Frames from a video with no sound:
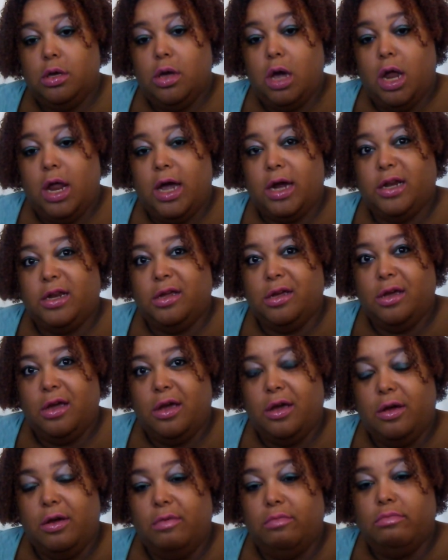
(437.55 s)
I like
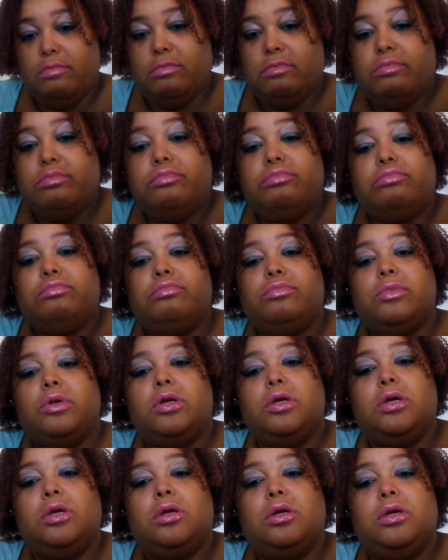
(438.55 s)
to
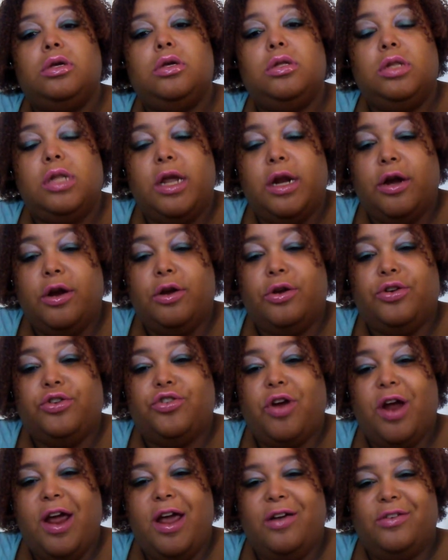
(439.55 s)
let her
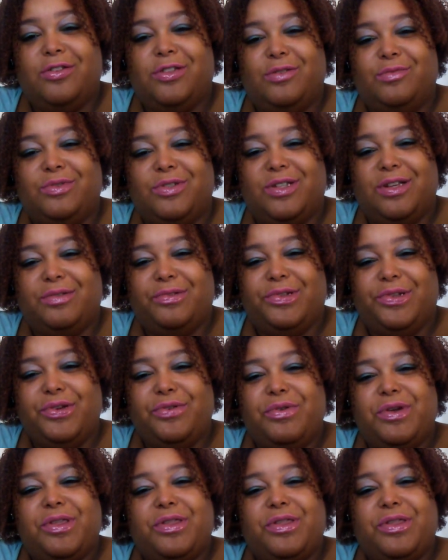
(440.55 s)
try out some stuff too,